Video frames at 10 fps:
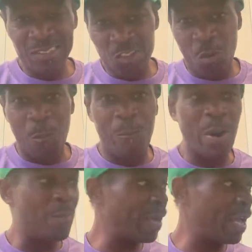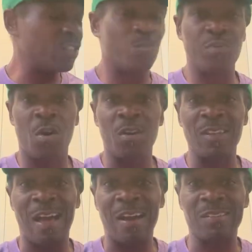little bum-ass broad
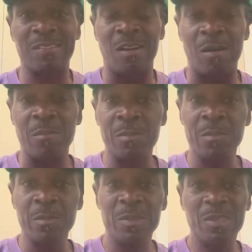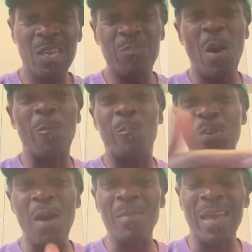locked up. Keep her
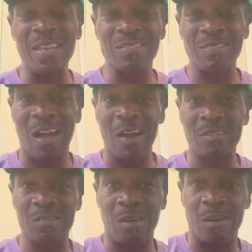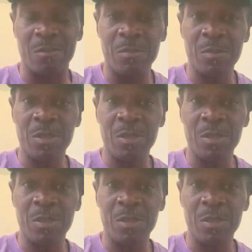bum-ass locked up.